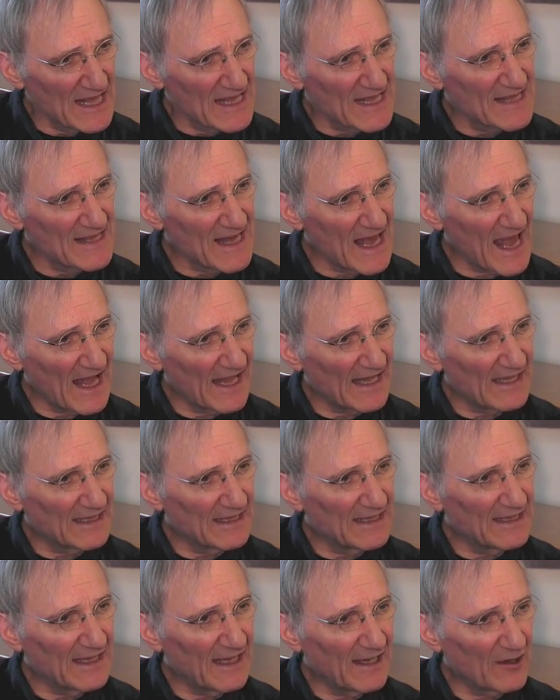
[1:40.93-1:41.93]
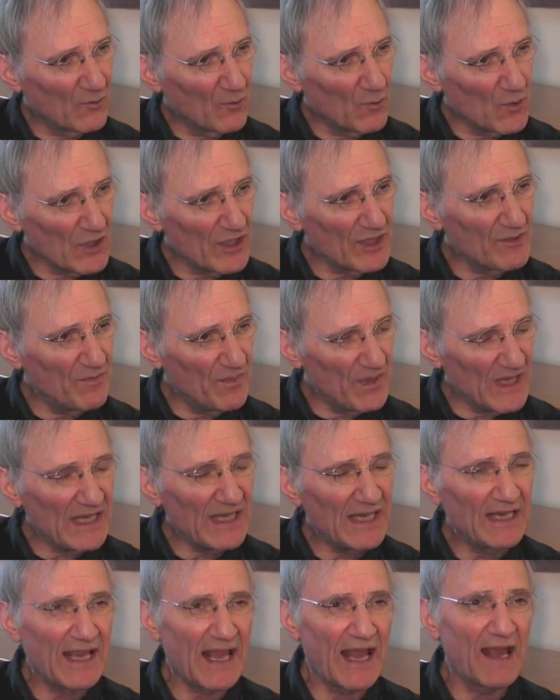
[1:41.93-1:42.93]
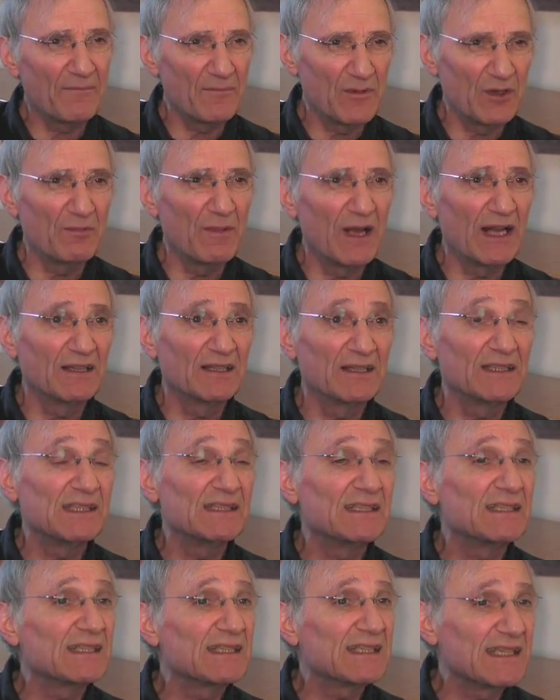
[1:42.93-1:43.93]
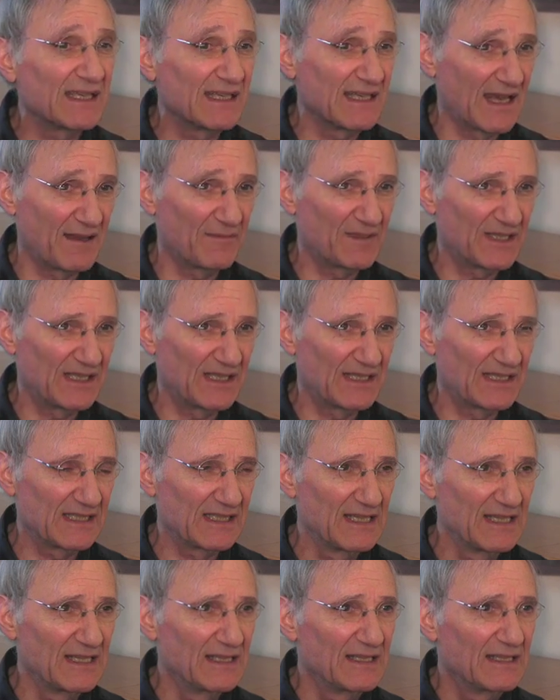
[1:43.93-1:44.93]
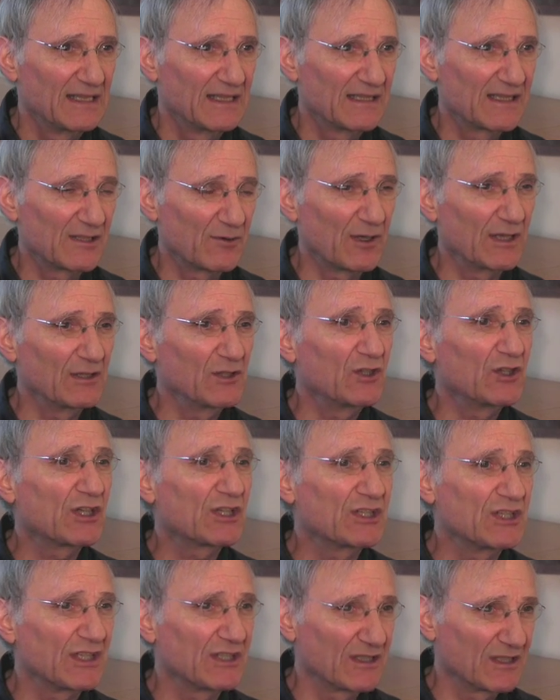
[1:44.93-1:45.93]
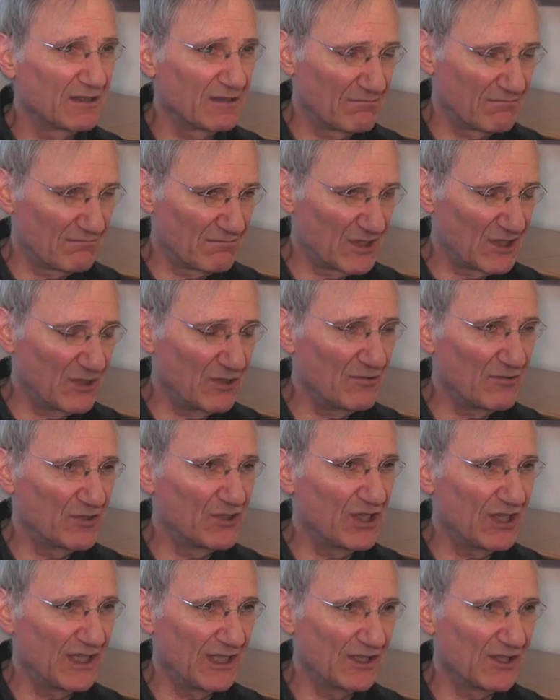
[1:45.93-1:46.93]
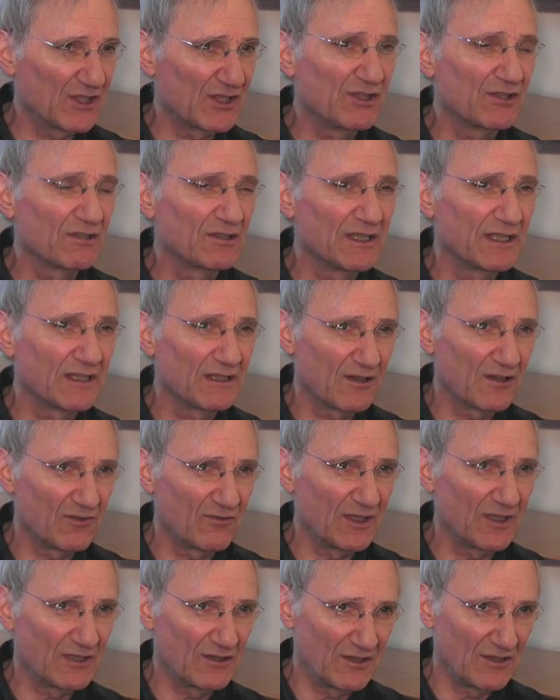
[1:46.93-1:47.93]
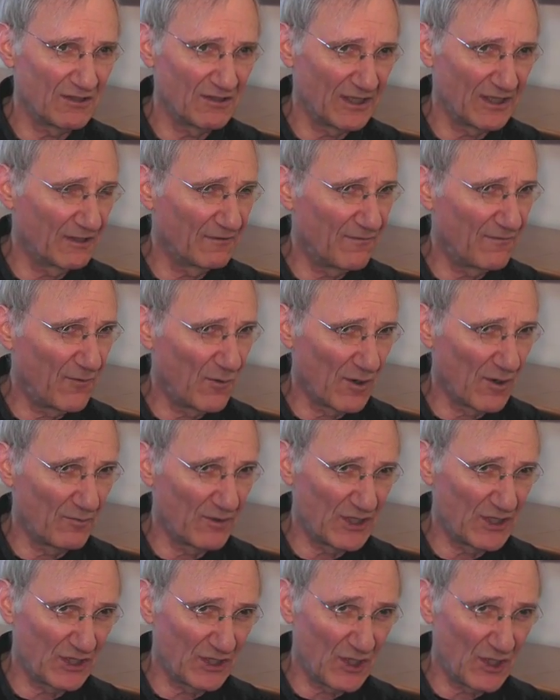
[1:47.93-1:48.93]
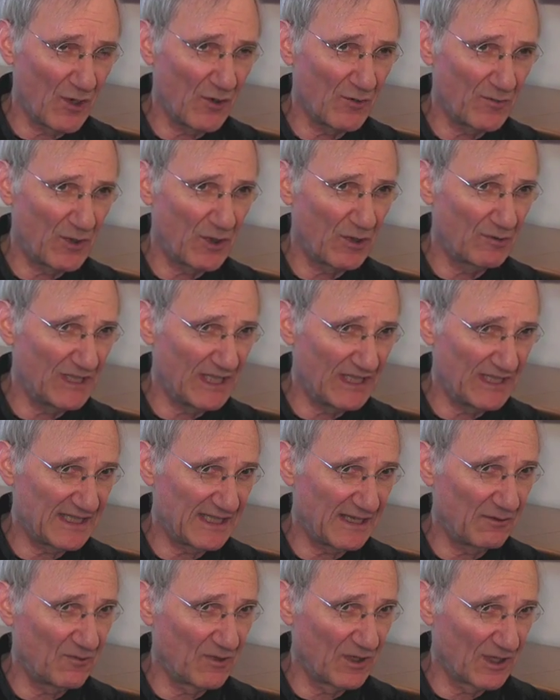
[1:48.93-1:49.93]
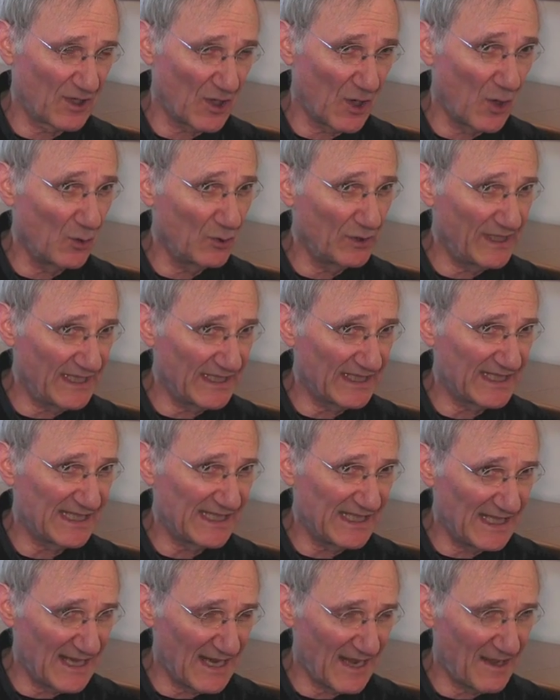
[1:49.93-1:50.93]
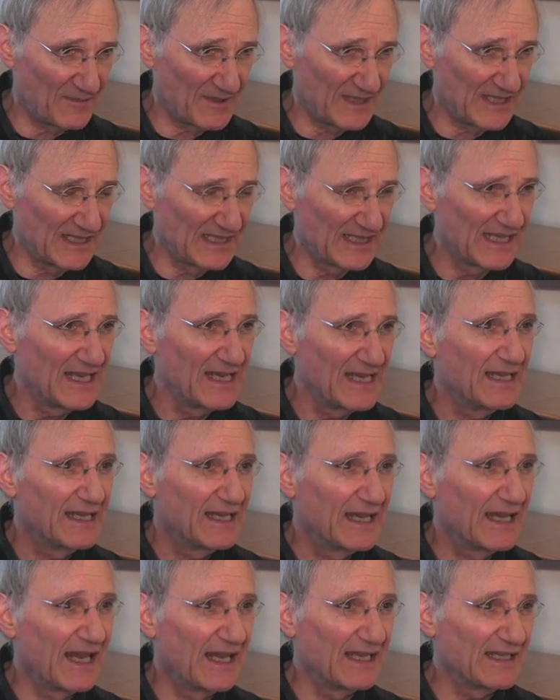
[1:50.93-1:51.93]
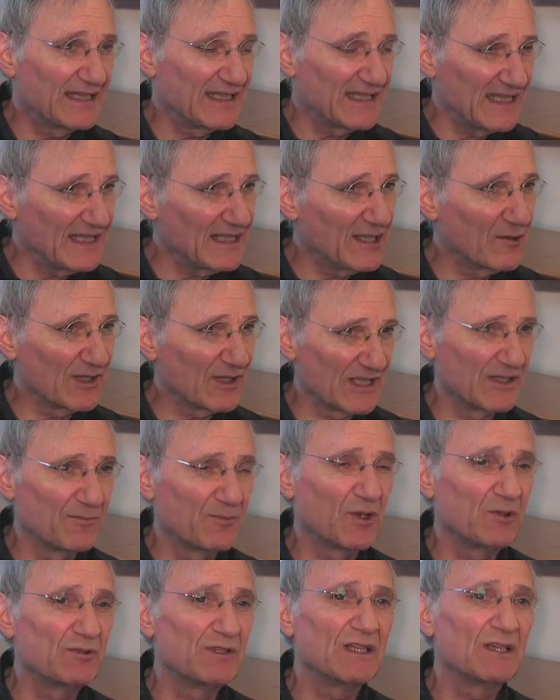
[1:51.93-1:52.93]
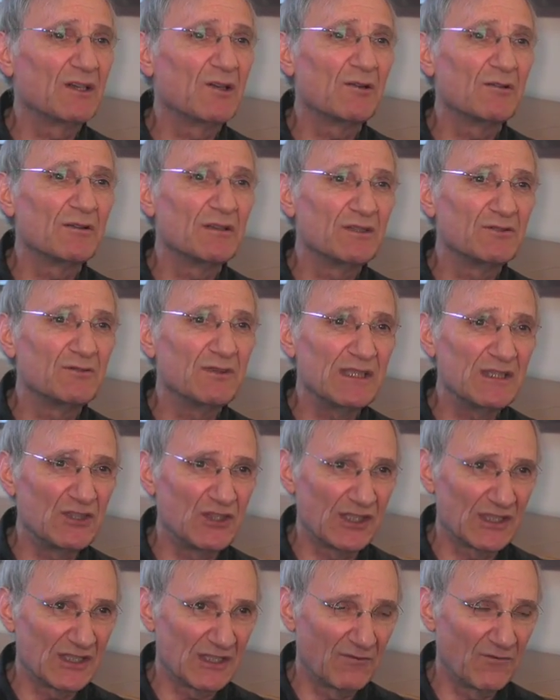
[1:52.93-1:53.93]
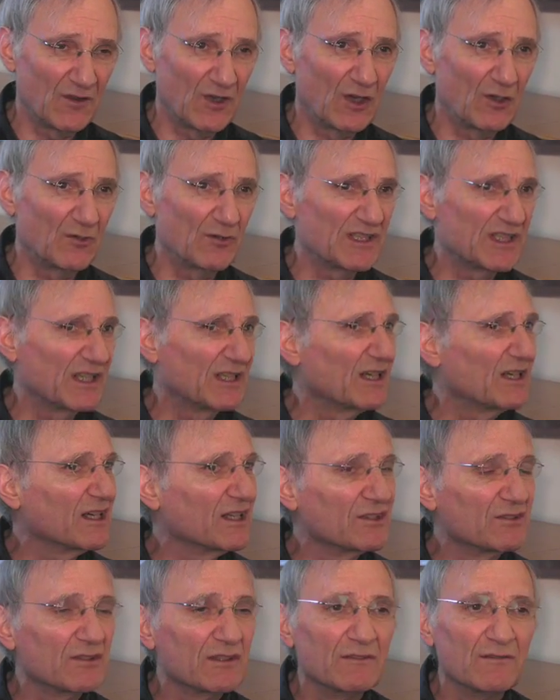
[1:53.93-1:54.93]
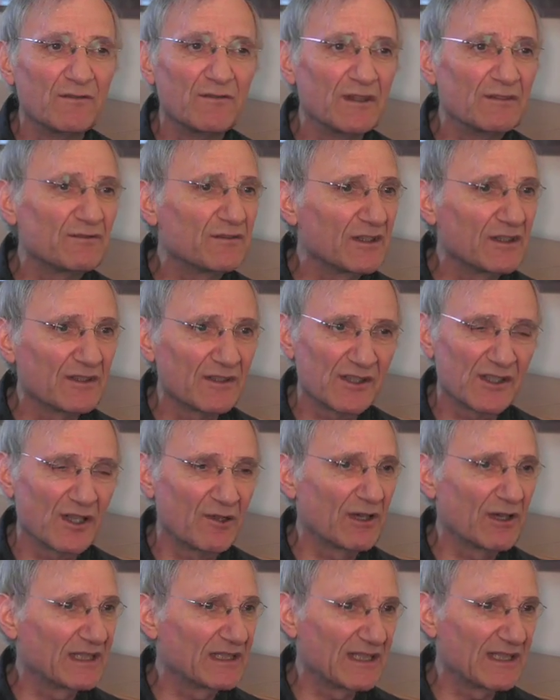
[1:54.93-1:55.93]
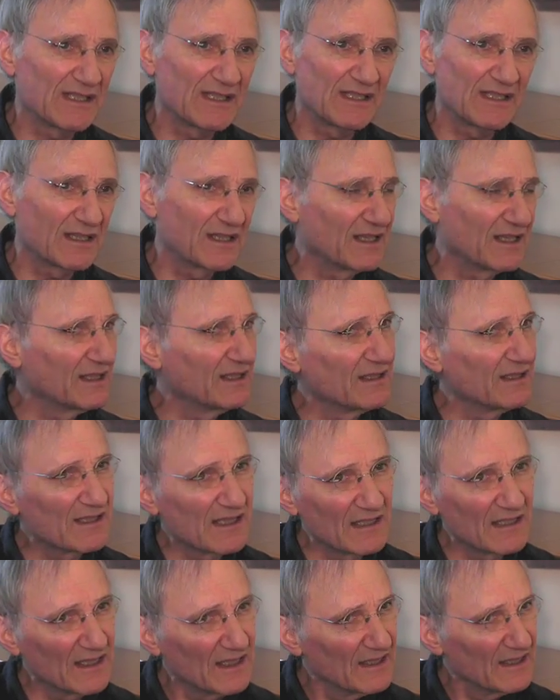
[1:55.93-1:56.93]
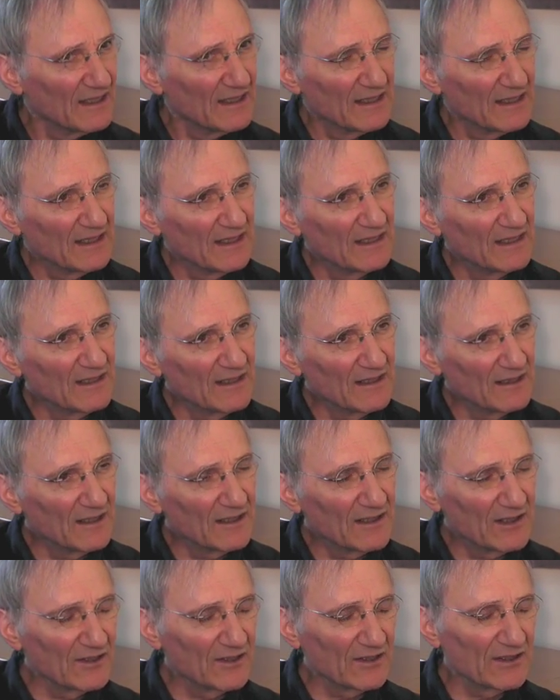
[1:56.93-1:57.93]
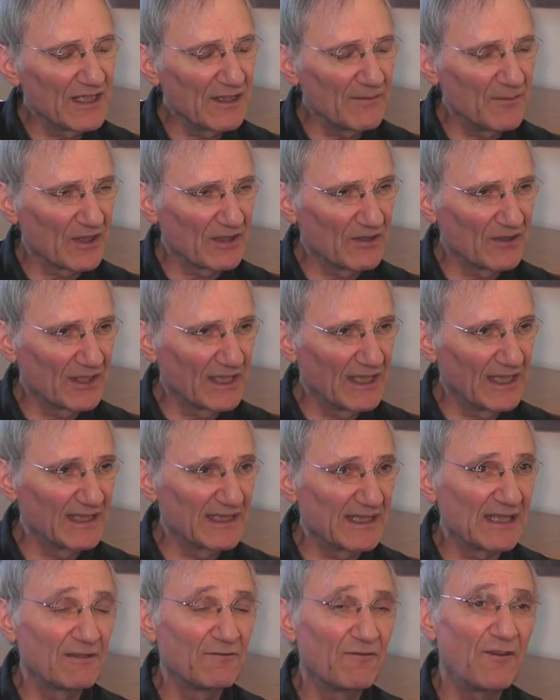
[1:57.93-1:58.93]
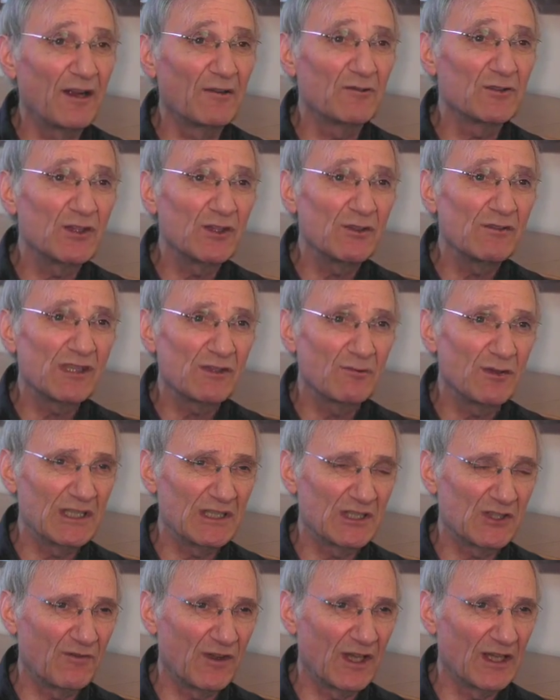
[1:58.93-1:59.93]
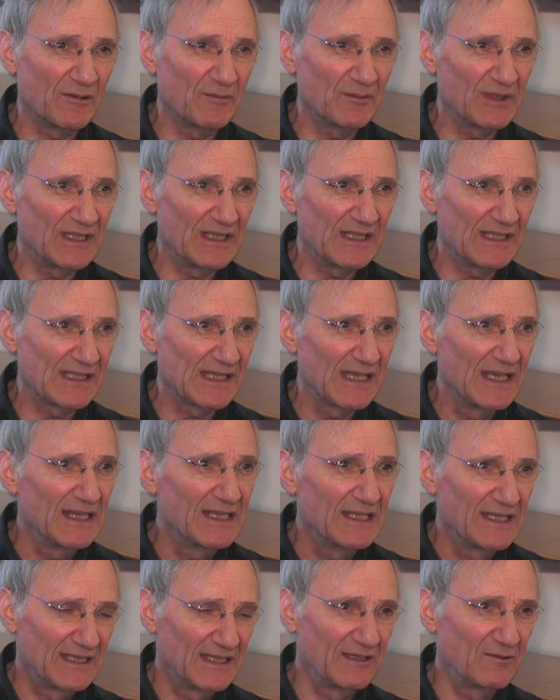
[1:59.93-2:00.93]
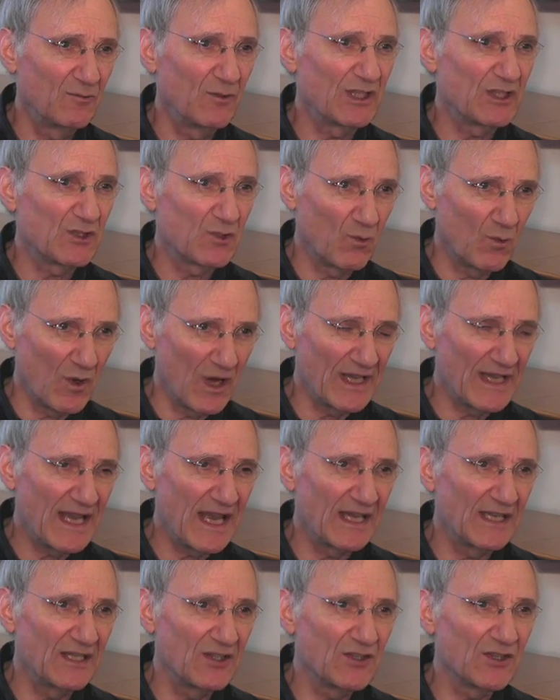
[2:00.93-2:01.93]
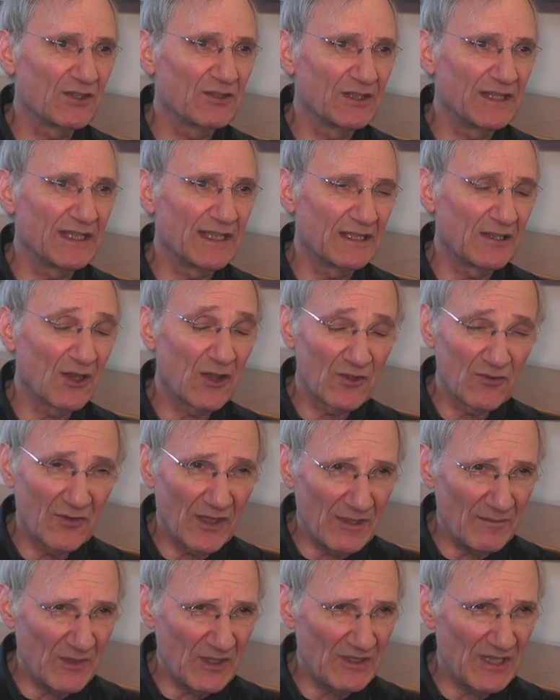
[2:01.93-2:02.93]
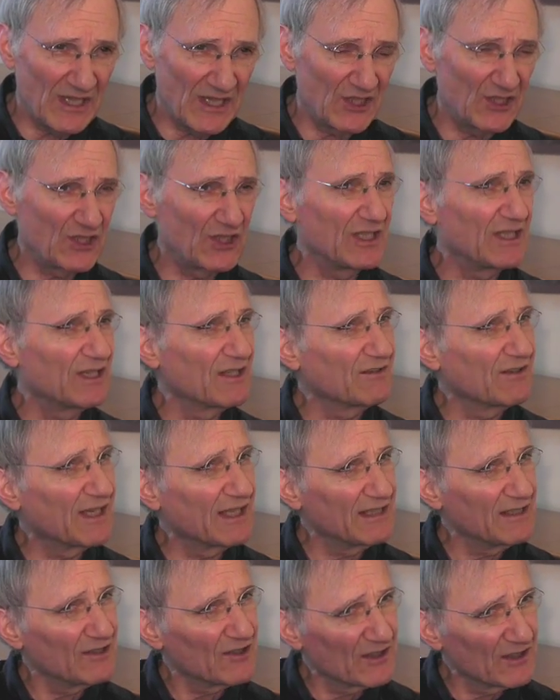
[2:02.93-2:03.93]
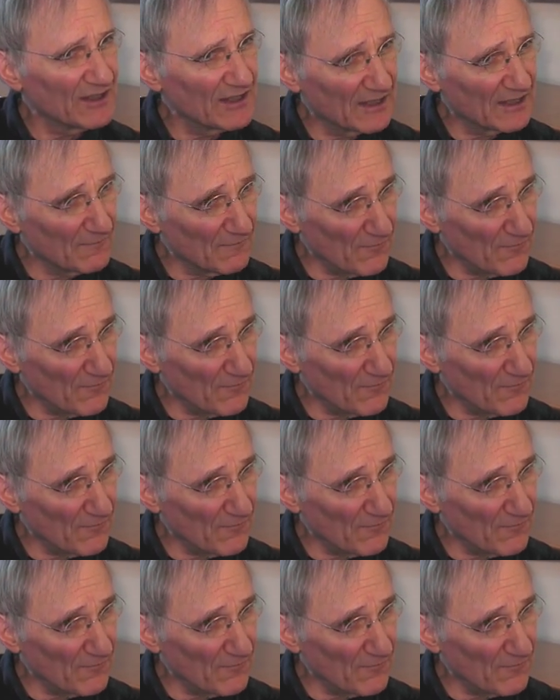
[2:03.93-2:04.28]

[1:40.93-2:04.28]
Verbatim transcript: that there would be abnormalities in synapses. And so he looked at two genes, neuroligin 3 and neuroligin 4, which encode proteins that work only at synapses, and sequenced the protein coding regions of those in 150 or so autistic kids and in uh, neurotypical kids, and found two Swedish families in which one had a neuroligin 3 mutation, the other had a neuroligin